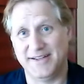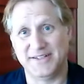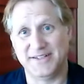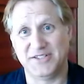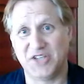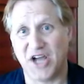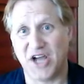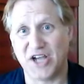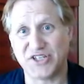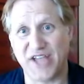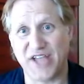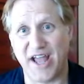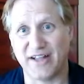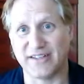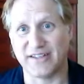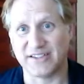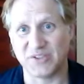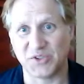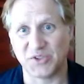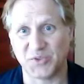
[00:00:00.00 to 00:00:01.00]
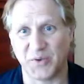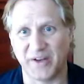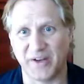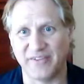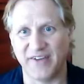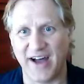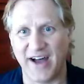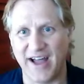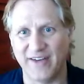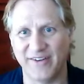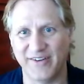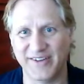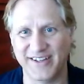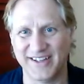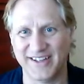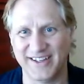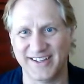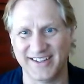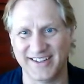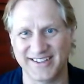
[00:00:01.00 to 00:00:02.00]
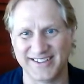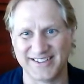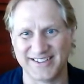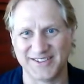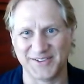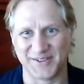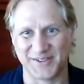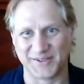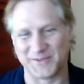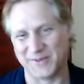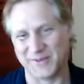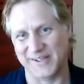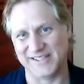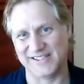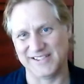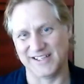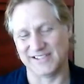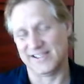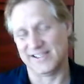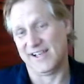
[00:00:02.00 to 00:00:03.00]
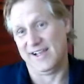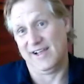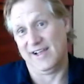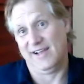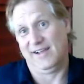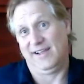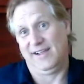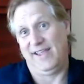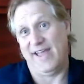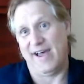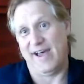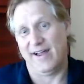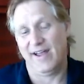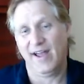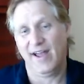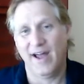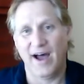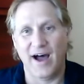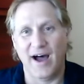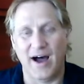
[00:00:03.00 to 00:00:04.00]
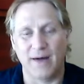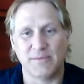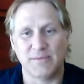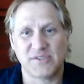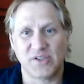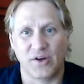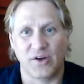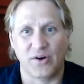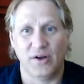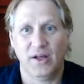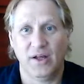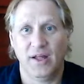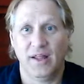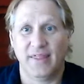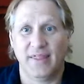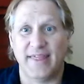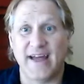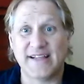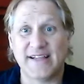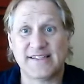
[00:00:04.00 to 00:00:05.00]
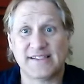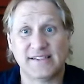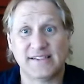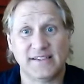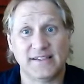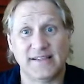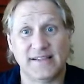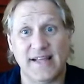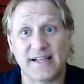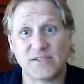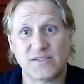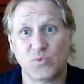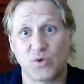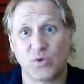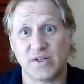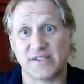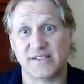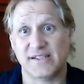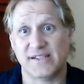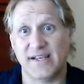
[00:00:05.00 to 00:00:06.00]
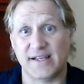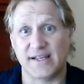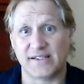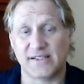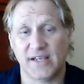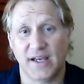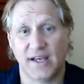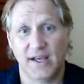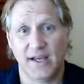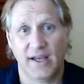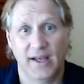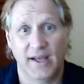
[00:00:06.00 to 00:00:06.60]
Josh Allen, who's 25 or 26. Yeah. So that's where it sits.